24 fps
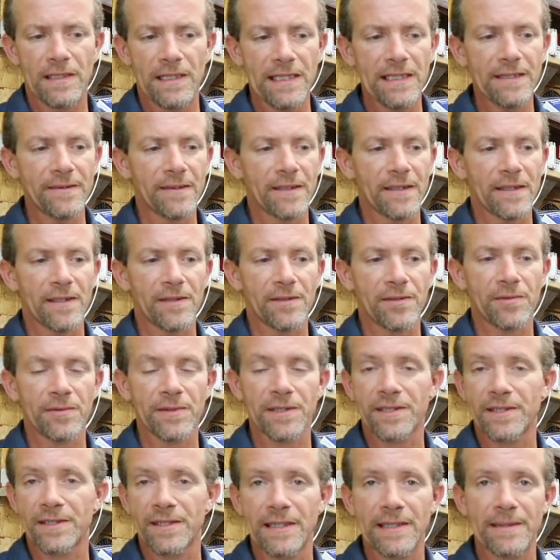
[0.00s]
in there to
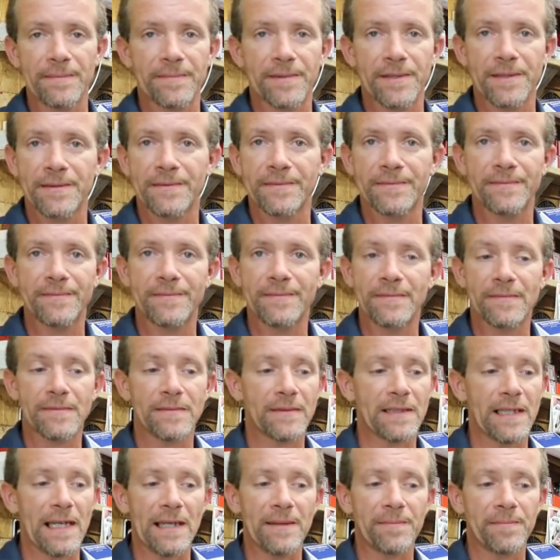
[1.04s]
accept
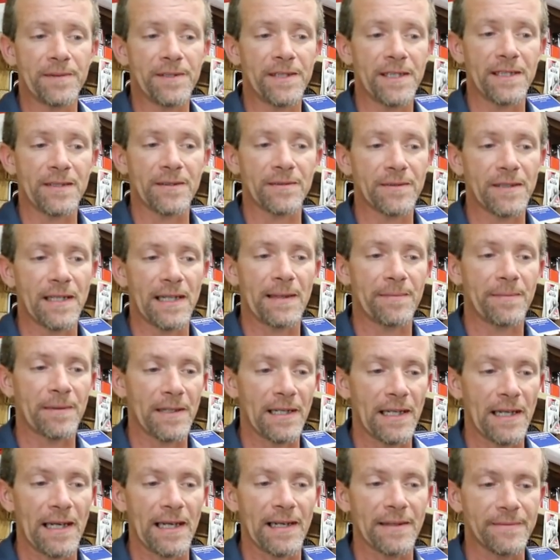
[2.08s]
that particular type of
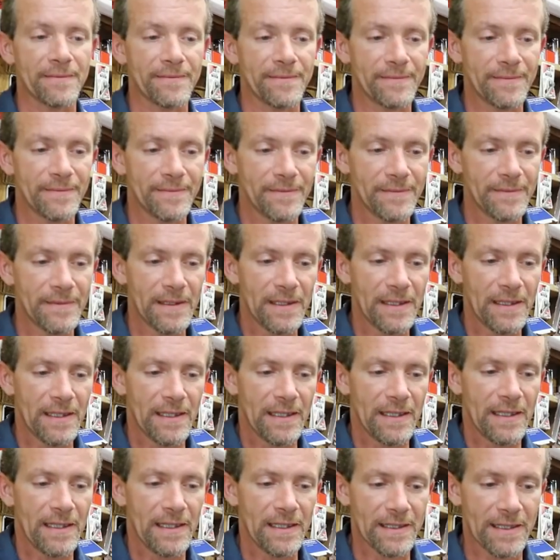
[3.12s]
light.
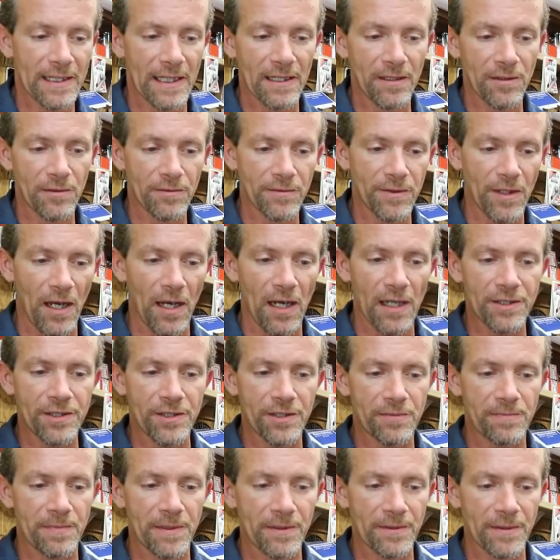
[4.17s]
It's got little
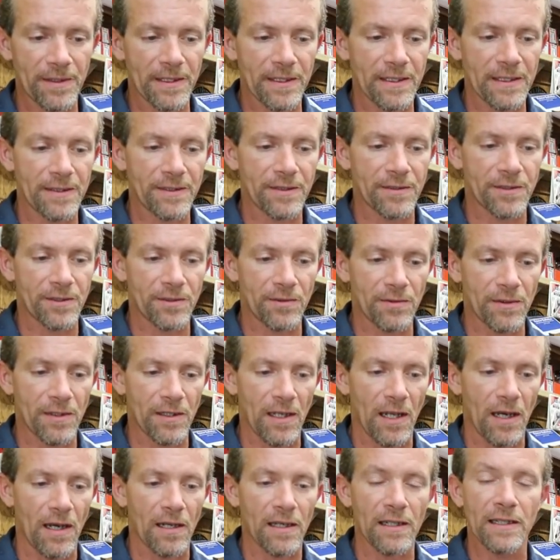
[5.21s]
notches built in it to sort
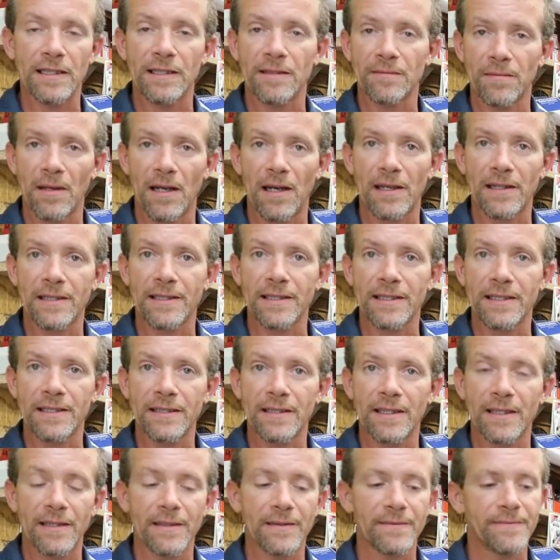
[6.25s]
of lock, help lock it
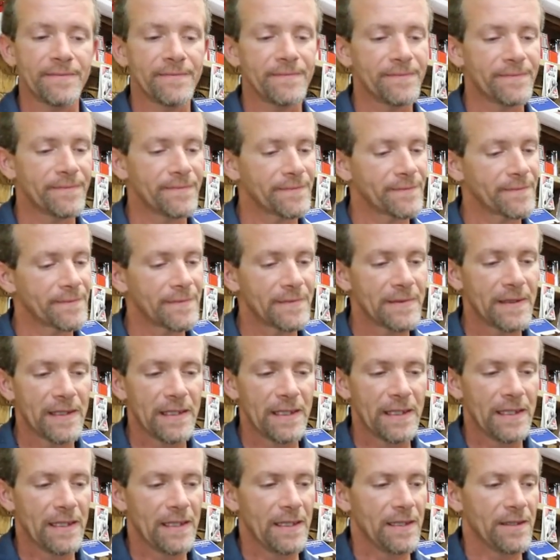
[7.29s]
in there.
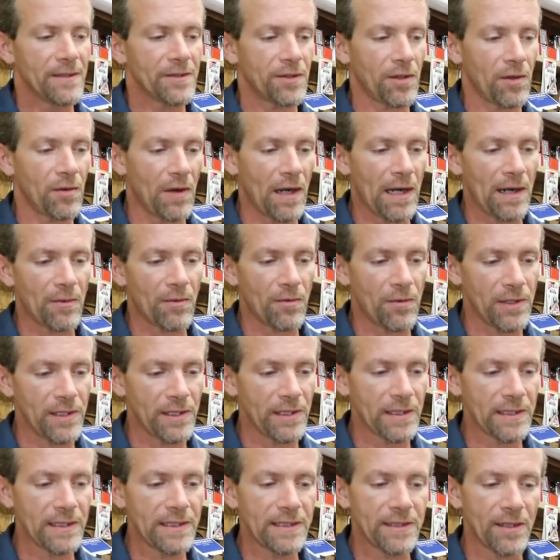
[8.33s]
So I
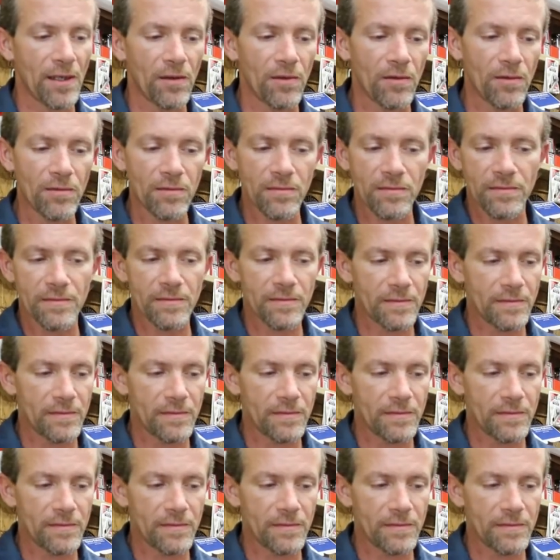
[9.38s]
really don't.